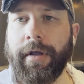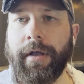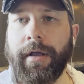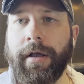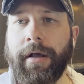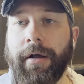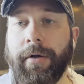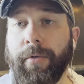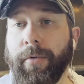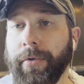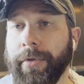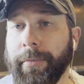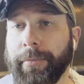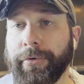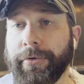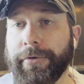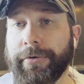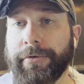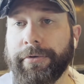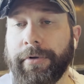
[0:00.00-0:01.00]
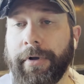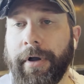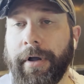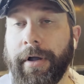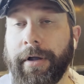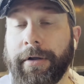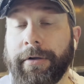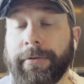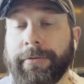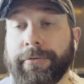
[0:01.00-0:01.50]
or
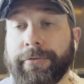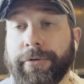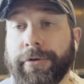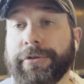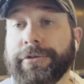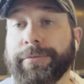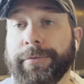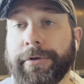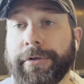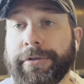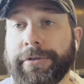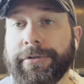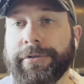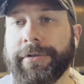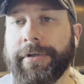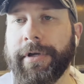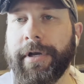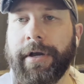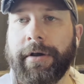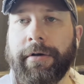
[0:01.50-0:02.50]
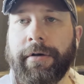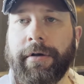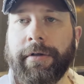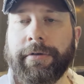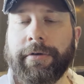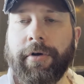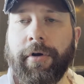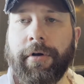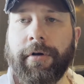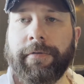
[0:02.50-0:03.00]
the Cruise Brews here on
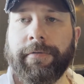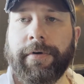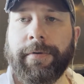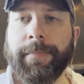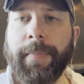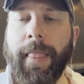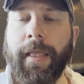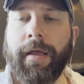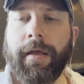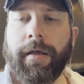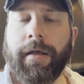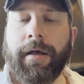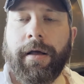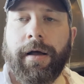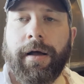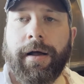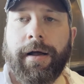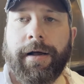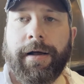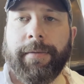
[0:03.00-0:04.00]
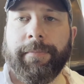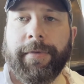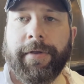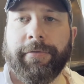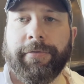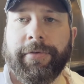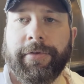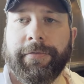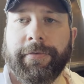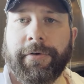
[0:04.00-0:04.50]
Carnival. It
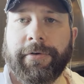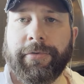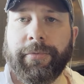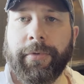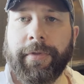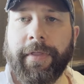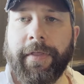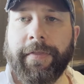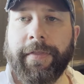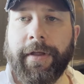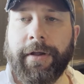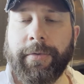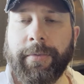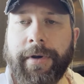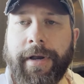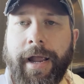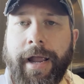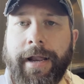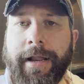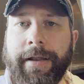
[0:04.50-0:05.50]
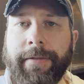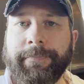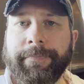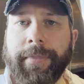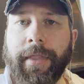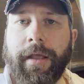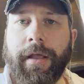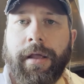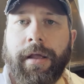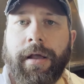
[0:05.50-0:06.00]
was the first one that they created.
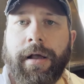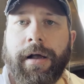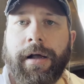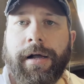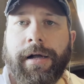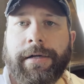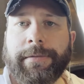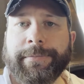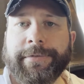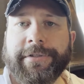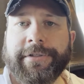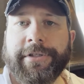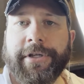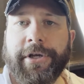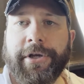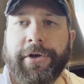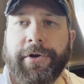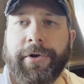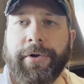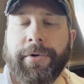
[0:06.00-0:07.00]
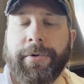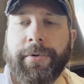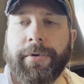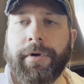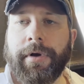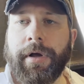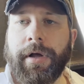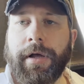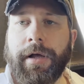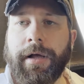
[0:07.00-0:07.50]

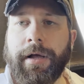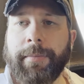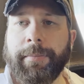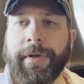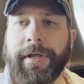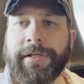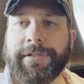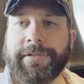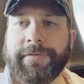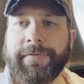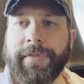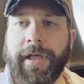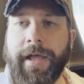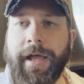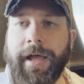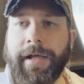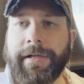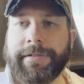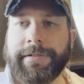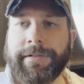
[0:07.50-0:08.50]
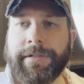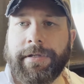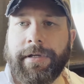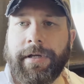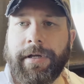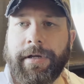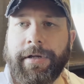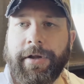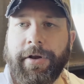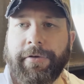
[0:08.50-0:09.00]
Because of that,
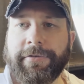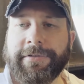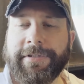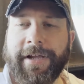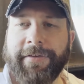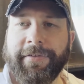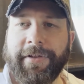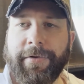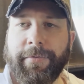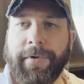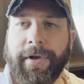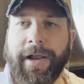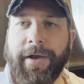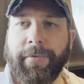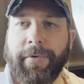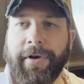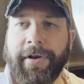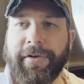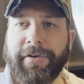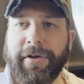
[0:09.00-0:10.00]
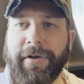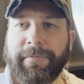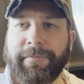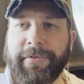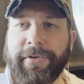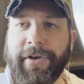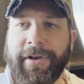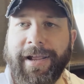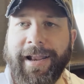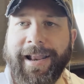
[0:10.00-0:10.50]
it was definitely one I wanted
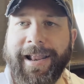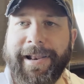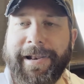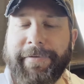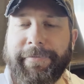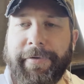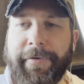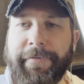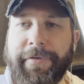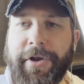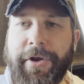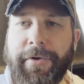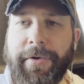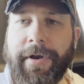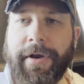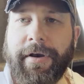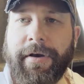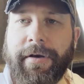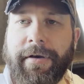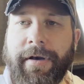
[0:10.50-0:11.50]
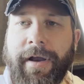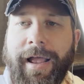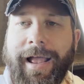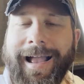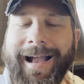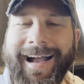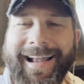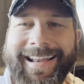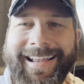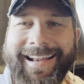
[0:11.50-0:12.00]
to get in and review here.
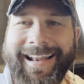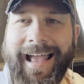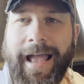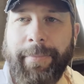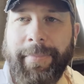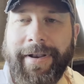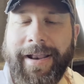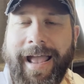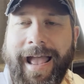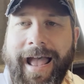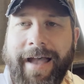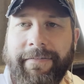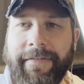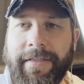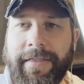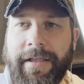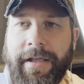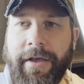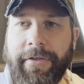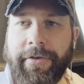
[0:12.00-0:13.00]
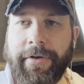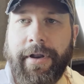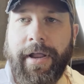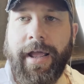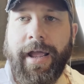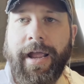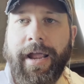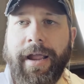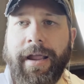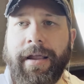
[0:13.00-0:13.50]
I did happen to have it the other
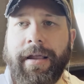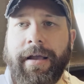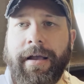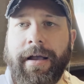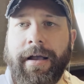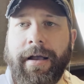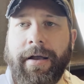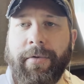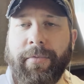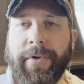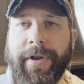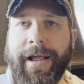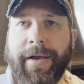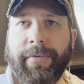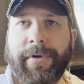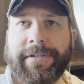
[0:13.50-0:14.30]
day when I